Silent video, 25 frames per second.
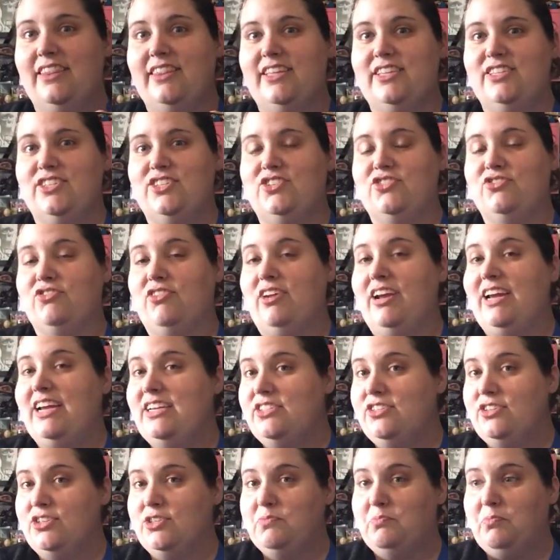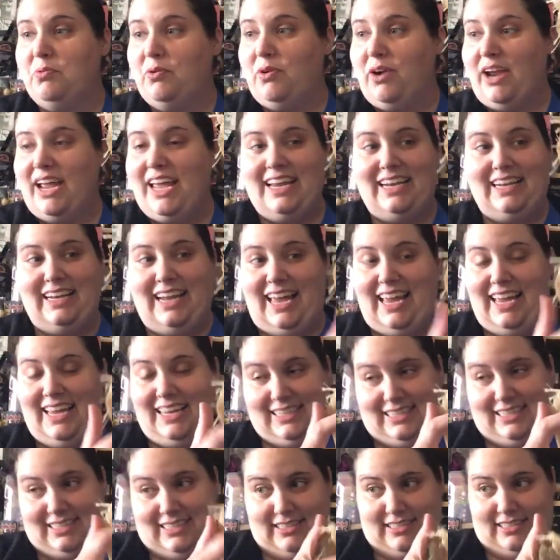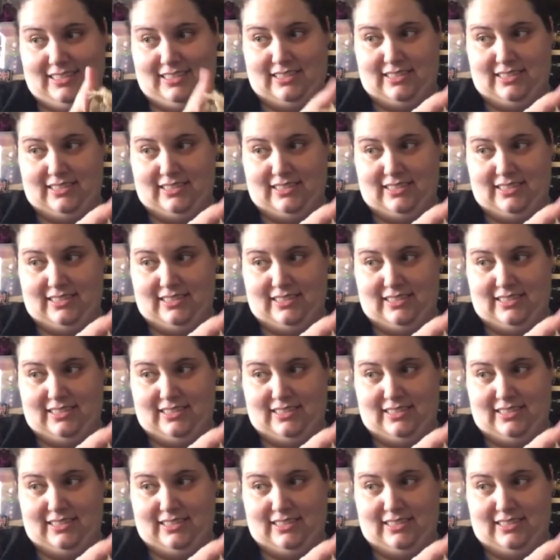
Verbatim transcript: The strangers prey at night.